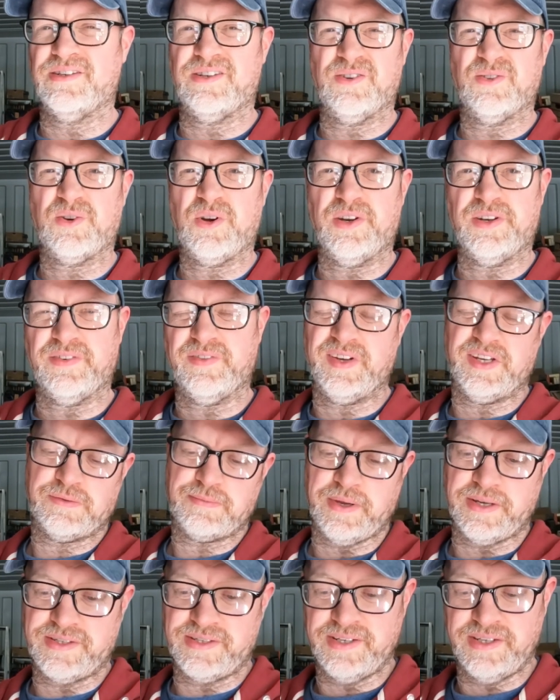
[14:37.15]
I kind of
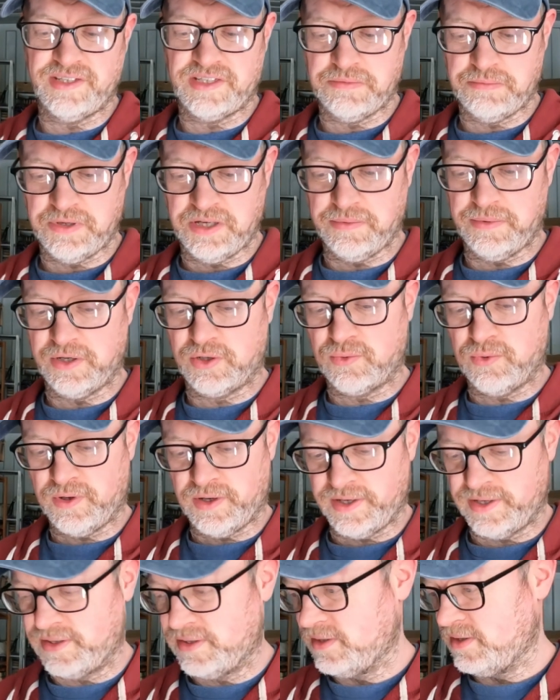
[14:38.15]
expected it to be a bit
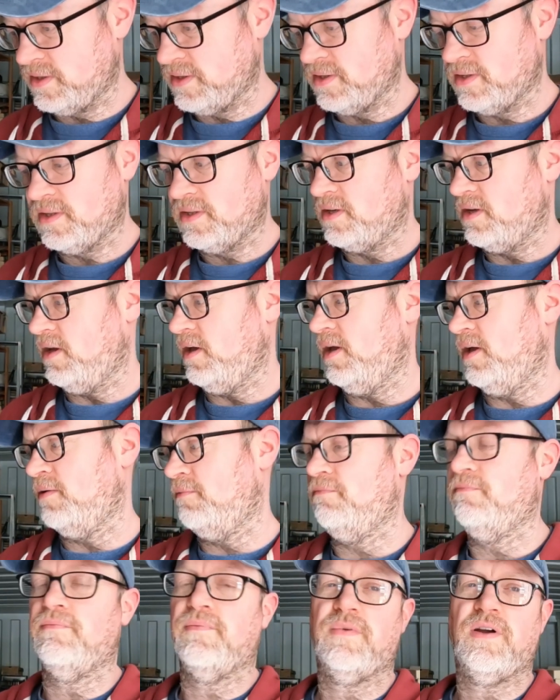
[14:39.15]
quiet,
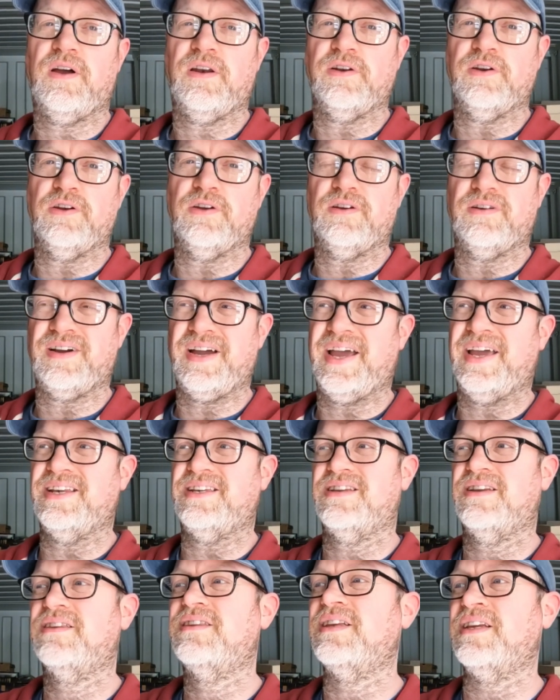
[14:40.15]
and I had
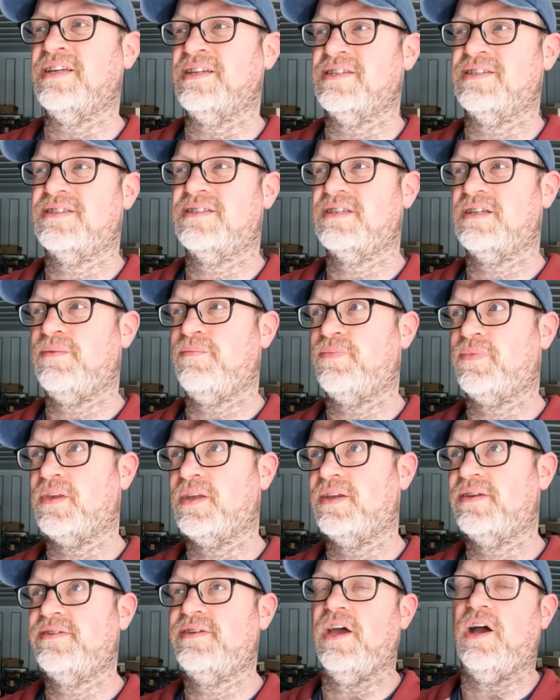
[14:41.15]
things
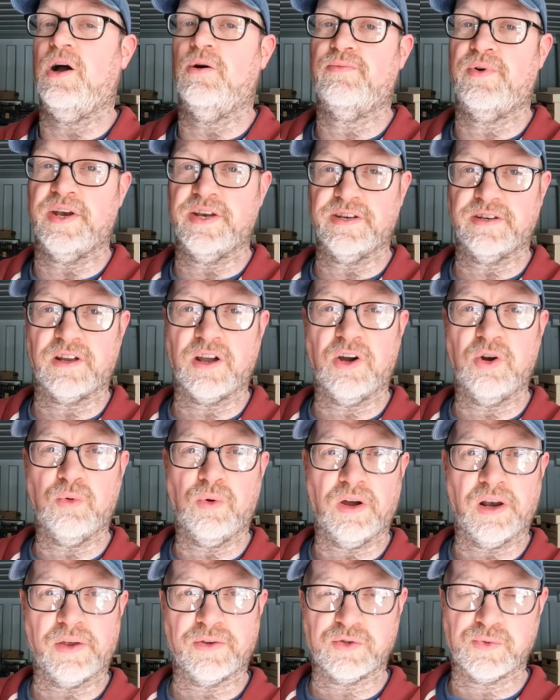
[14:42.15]
set up ready to go
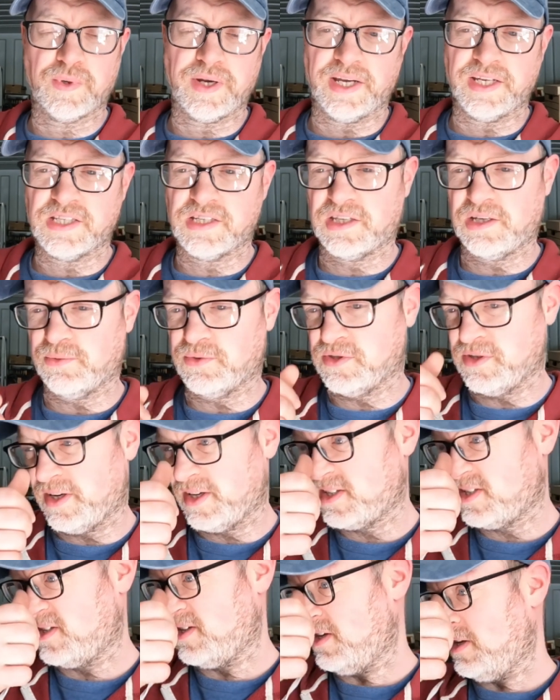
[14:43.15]
while I was away, so that was
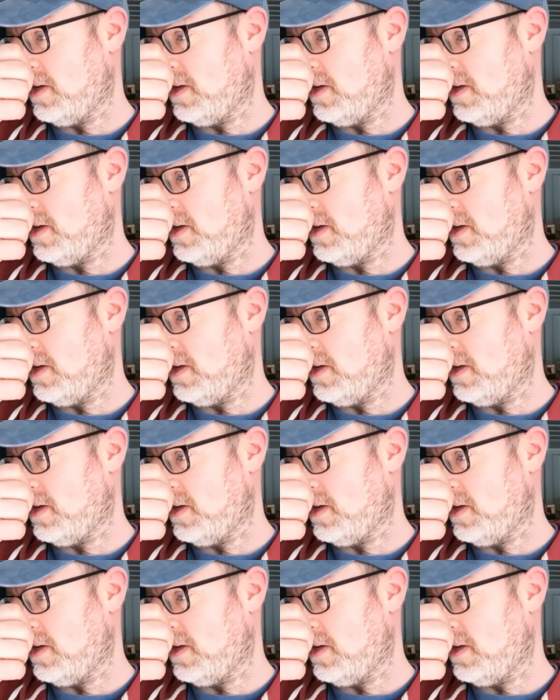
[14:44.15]
nice.